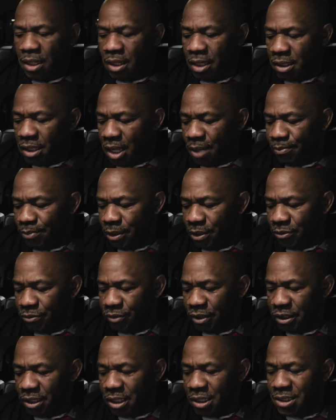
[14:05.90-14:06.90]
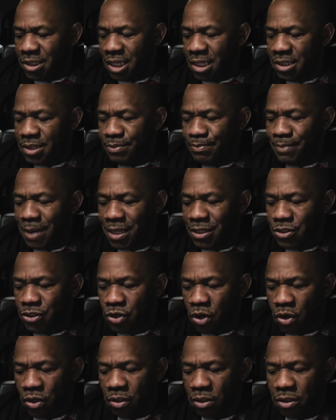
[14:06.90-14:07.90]
let me read. It says, my
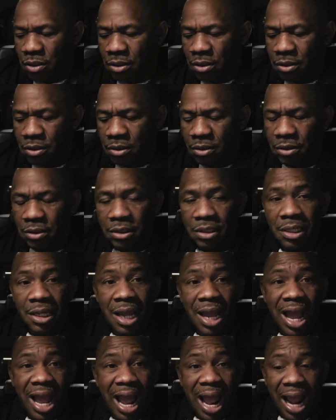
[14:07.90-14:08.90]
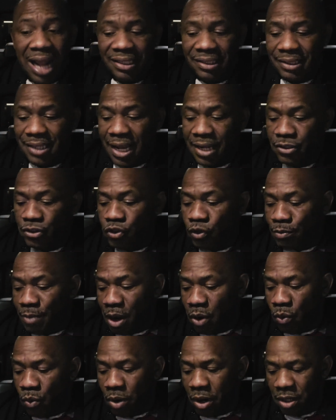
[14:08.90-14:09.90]
son, attend to
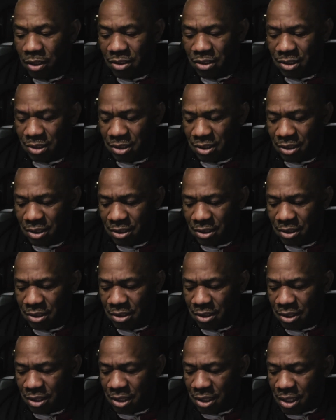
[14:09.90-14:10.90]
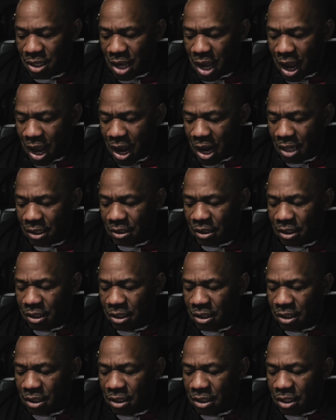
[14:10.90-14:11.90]
my words and
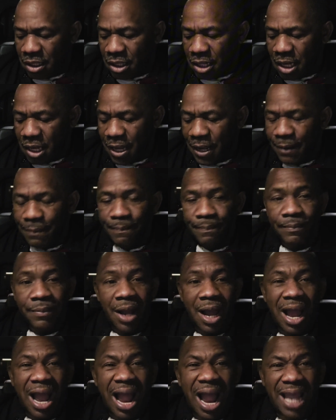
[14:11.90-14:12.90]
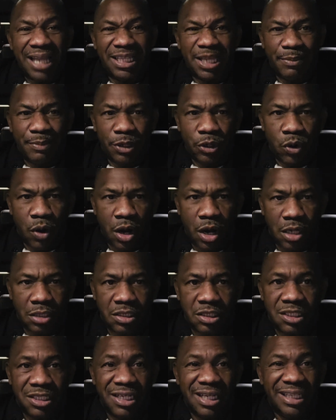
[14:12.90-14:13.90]
hide them in your
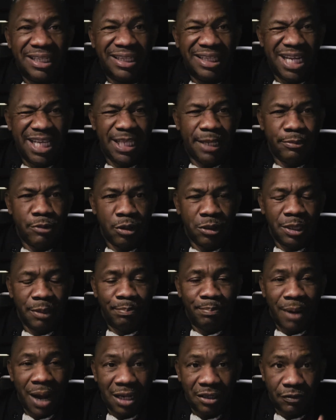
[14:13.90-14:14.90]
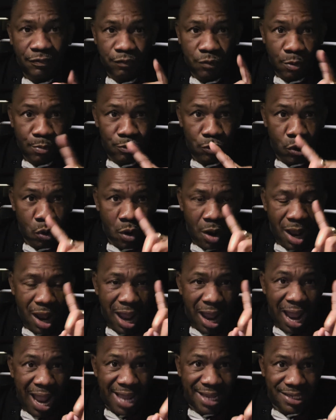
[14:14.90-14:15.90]
hearts. Let them not depart from your
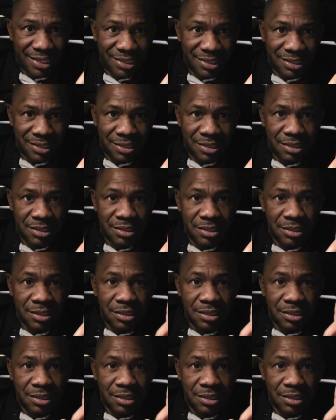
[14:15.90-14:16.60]
eyes.